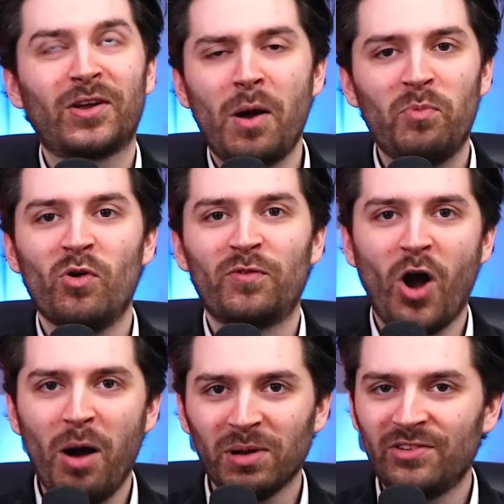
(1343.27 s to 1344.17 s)
couple of
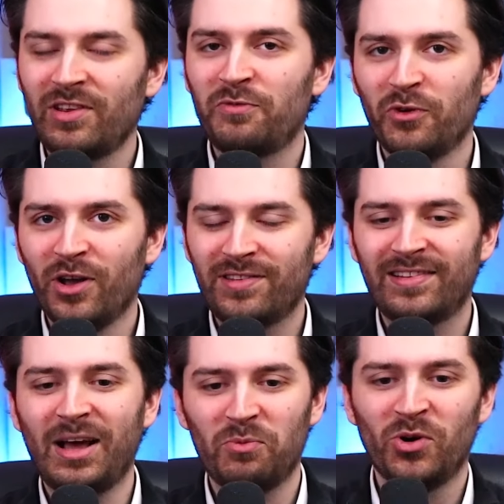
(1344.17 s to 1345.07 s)
goblins at first
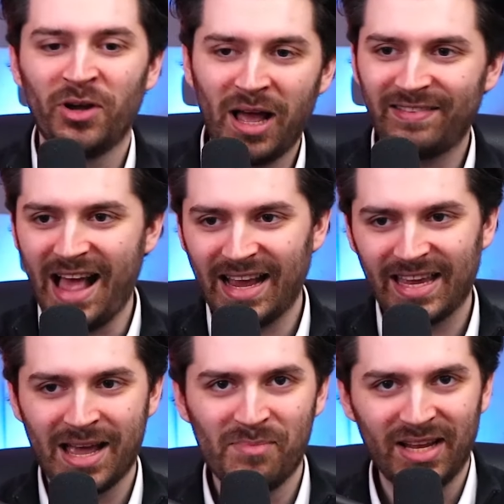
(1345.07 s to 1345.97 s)
that were attacking
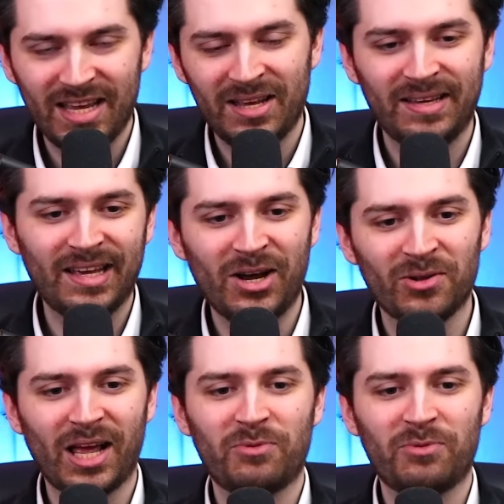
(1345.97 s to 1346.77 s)
him and he, you know, like,